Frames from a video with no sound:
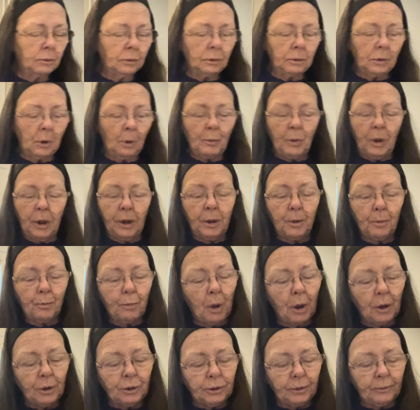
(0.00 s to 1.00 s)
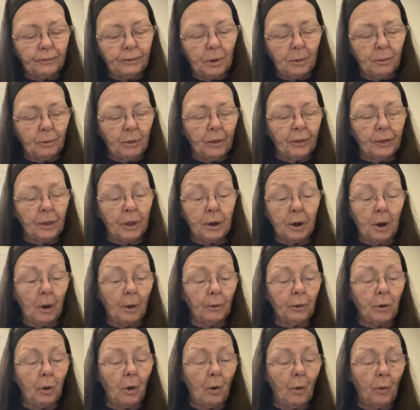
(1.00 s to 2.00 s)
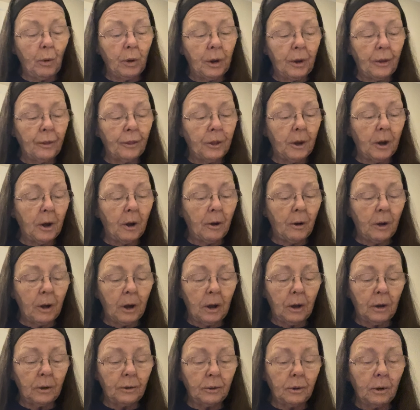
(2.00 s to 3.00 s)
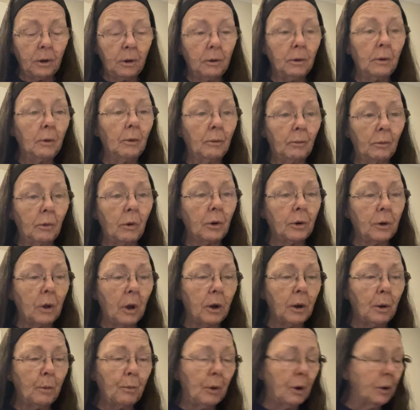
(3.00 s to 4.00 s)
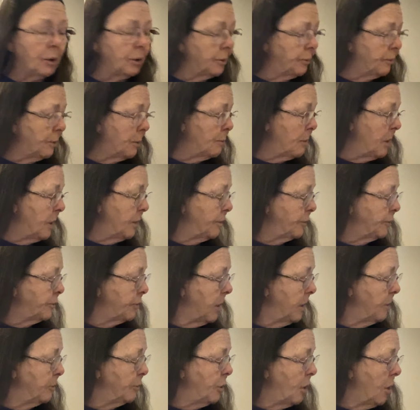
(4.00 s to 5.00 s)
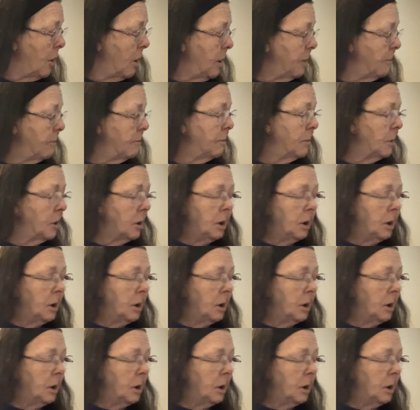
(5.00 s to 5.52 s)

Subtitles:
I'll make a bunch of them, and then I'll go in there and work on a bunch of them at the same time.